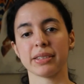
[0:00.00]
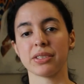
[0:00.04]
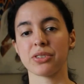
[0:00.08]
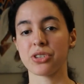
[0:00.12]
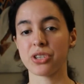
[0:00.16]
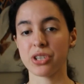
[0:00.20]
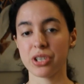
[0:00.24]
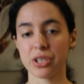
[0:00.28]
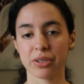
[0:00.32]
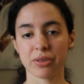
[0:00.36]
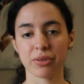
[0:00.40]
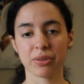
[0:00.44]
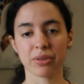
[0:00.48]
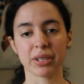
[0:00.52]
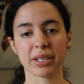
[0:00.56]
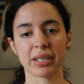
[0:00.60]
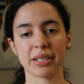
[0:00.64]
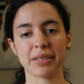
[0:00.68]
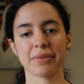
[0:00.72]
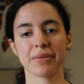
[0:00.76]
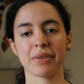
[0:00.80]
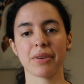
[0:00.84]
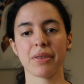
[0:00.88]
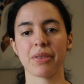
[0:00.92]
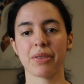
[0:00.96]
the Chicco
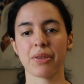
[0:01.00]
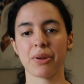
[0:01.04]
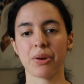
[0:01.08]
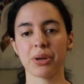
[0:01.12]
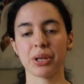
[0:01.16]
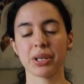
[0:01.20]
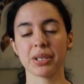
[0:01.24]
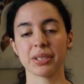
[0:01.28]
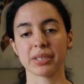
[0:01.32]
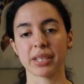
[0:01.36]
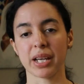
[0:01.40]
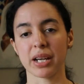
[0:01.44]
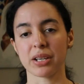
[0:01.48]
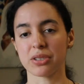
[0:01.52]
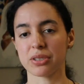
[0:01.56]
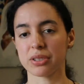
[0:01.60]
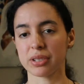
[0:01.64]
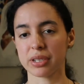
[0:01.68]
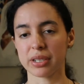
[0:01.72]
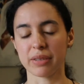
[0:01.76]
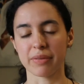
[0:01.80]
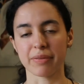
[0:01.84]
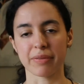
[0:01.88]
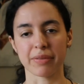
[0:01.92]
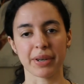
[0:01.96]
Keyfit 30 is
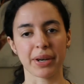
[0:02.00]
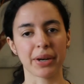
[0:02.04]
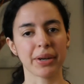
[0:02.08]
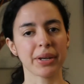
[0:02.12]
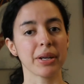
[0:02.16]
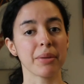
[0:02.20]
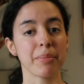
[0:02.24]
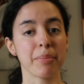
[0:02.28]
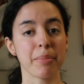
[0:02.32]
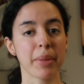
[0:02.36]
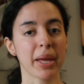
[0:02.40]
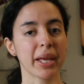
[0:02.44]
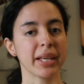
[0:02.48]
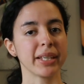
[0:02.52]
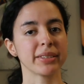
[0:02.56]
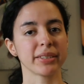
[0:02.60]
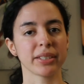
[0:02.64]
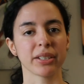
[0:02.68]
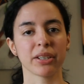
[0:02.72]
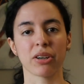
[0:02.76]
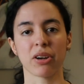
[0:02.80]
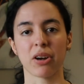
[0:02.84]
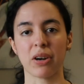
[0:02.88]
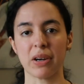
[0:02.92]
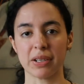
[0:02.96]
actually a very
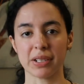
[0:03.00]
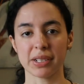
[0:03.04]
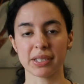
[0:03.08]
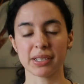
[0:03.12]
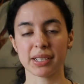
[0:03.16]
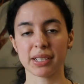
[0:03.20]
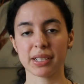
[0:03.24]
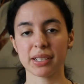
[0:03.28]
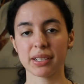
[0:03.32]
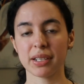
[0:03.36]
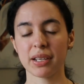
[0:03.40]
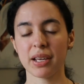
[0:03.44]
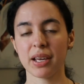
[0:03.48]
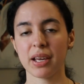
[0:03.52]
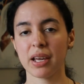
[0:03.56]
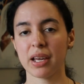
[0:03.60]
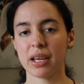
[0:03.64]
amazing car seat.